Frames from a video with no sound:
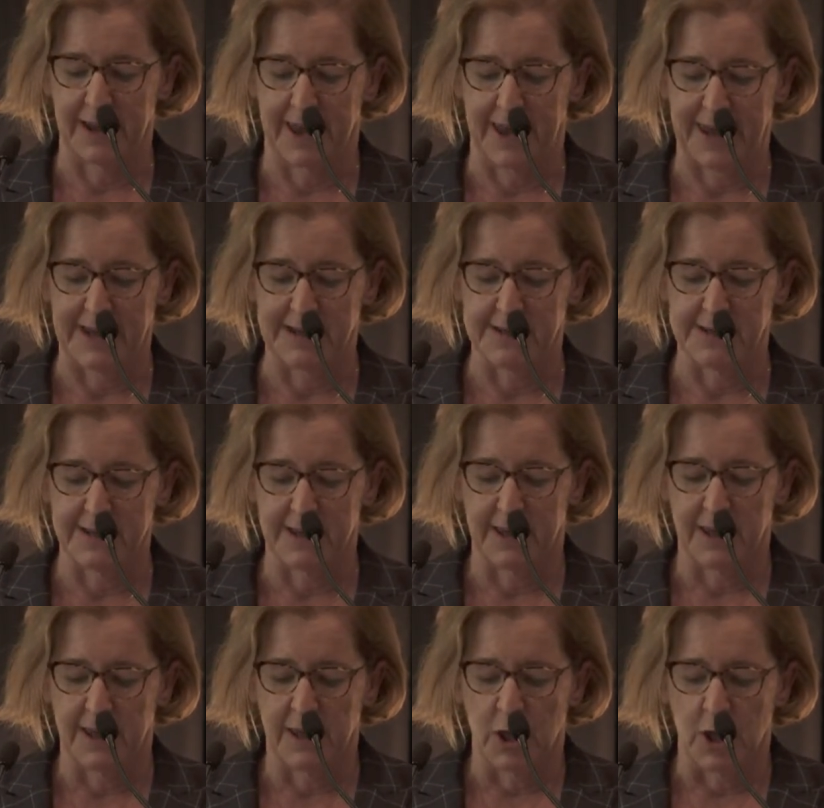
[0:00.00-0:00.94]
And
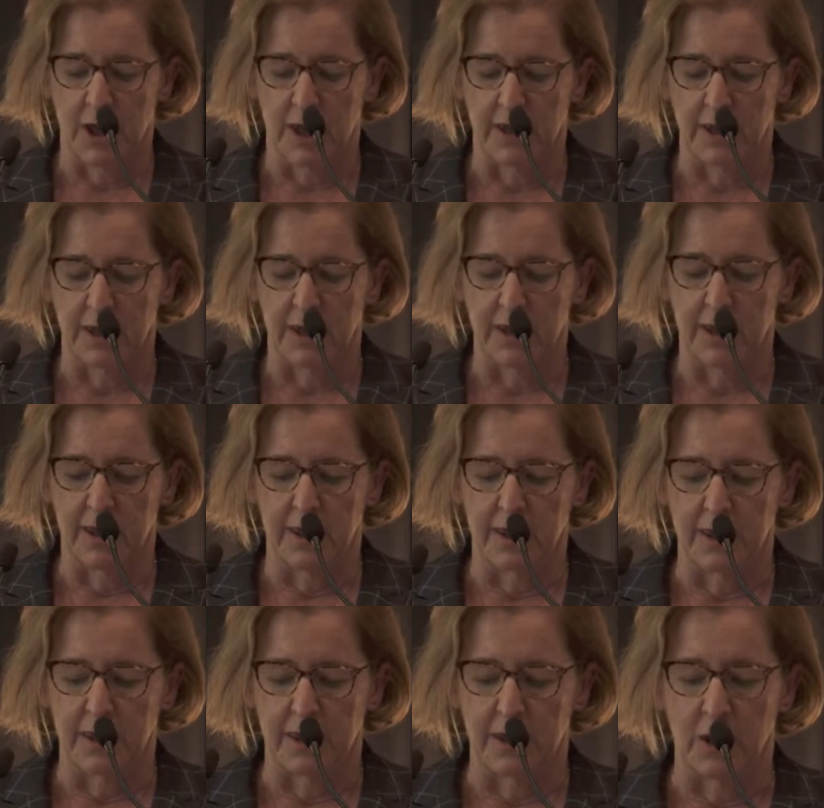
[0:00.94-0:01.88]

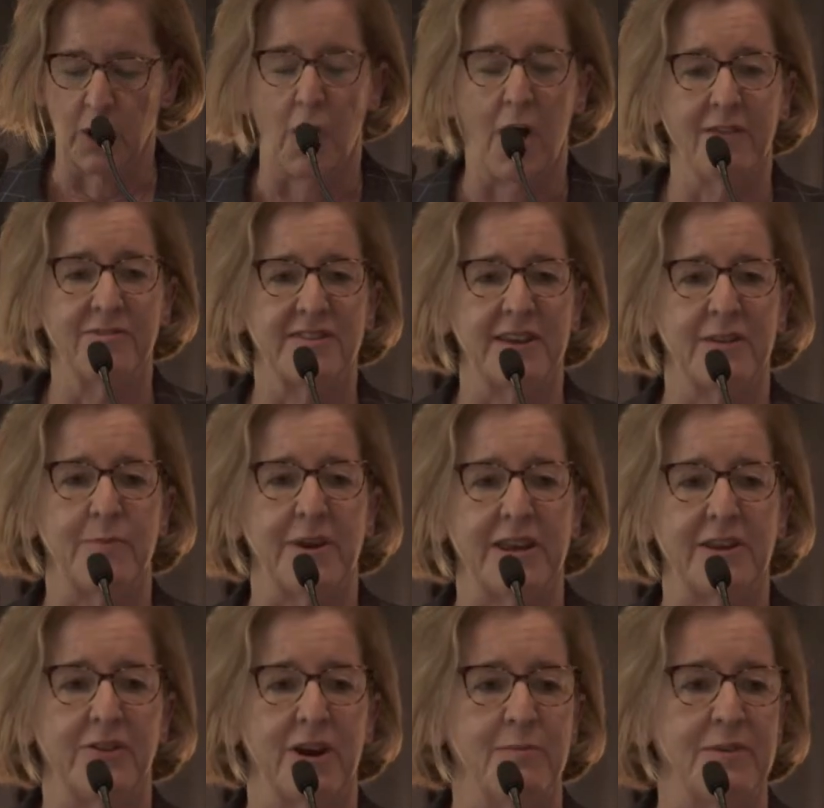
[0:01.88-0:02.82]
you know, I've said
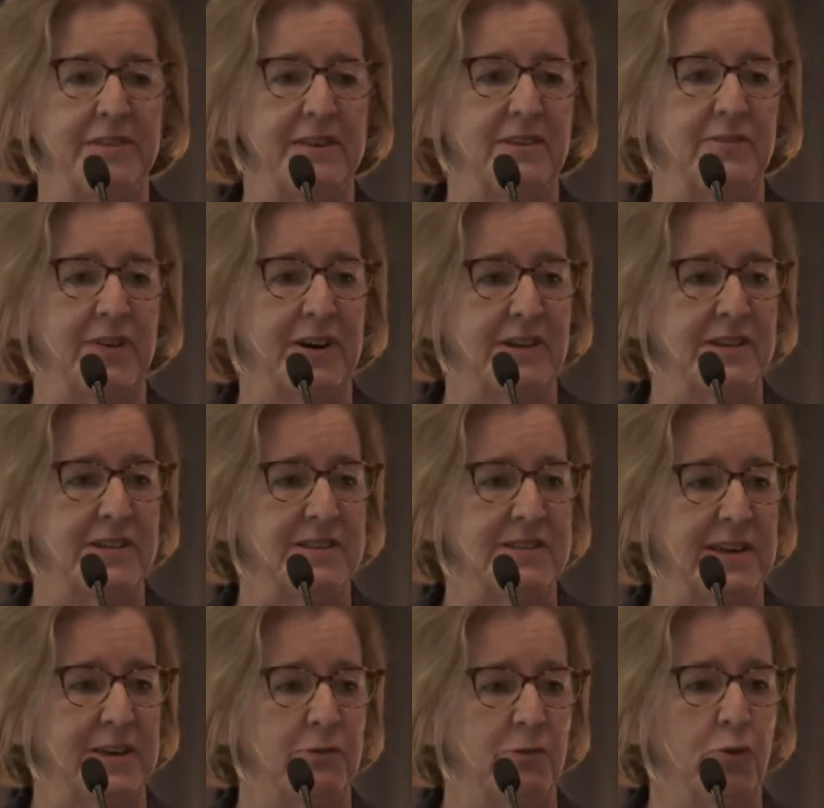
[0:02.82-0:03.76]
many a time at these
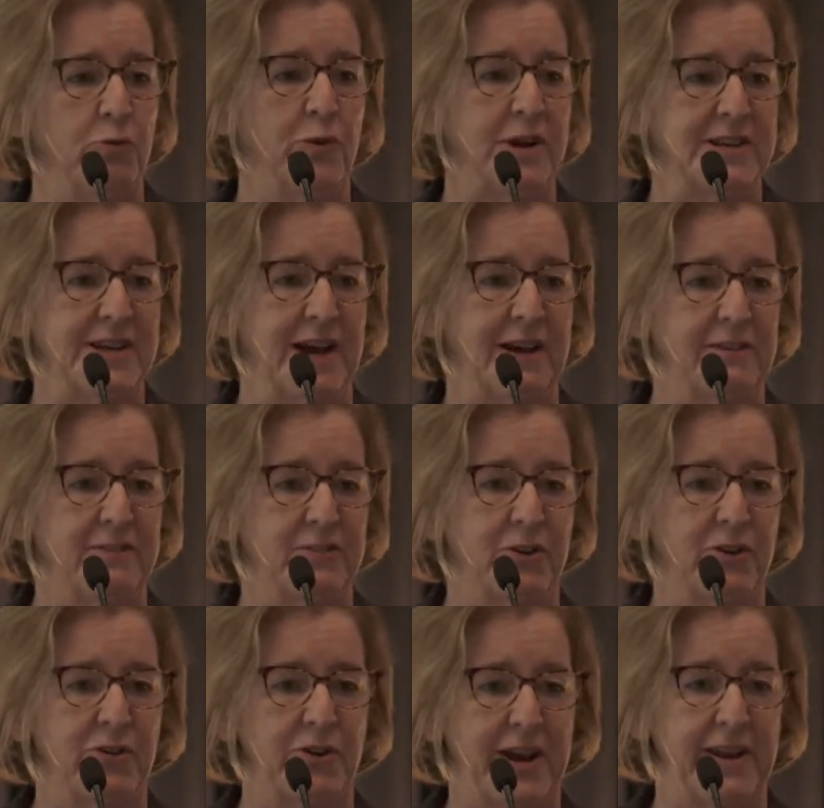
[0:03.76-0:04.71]
functions that all retail is
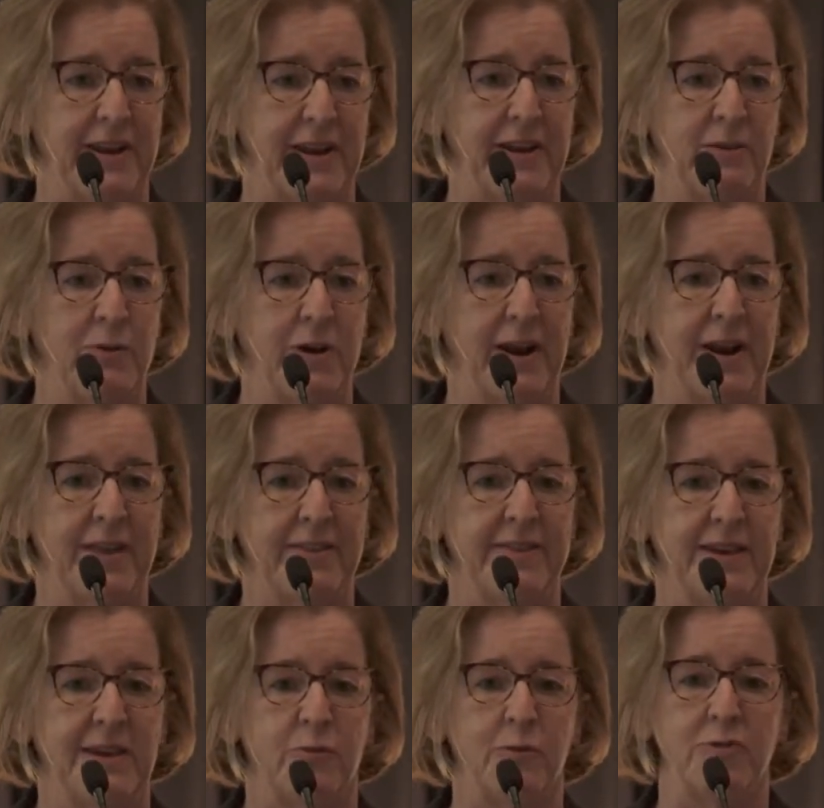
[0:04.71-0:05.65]
not created equal, and I
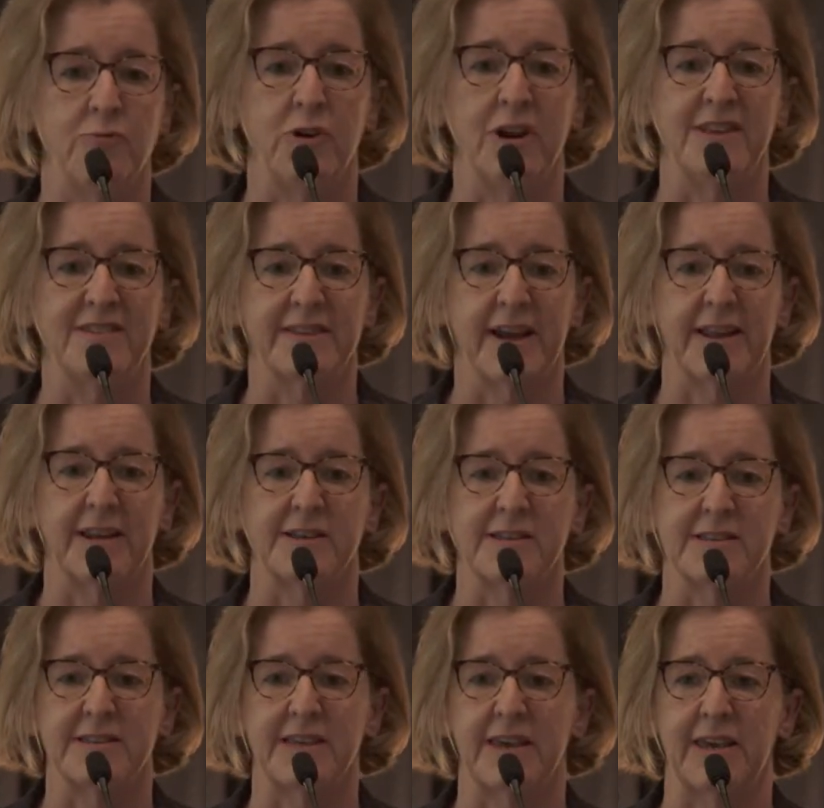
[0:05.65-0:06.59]
think we're really starting to
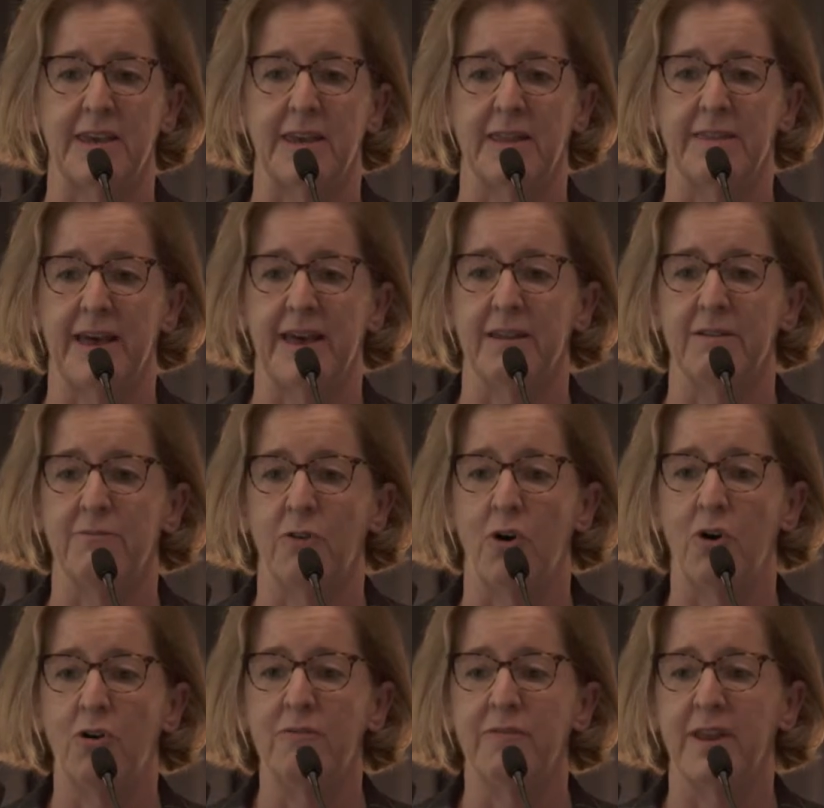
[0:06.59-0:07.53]
see that
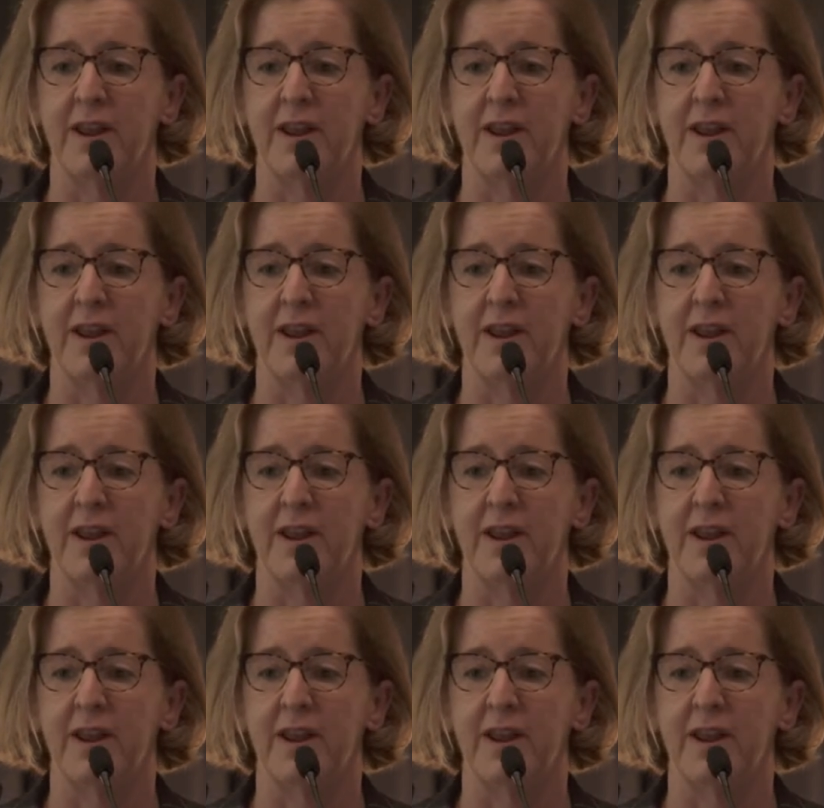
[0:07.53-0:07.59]
evolve.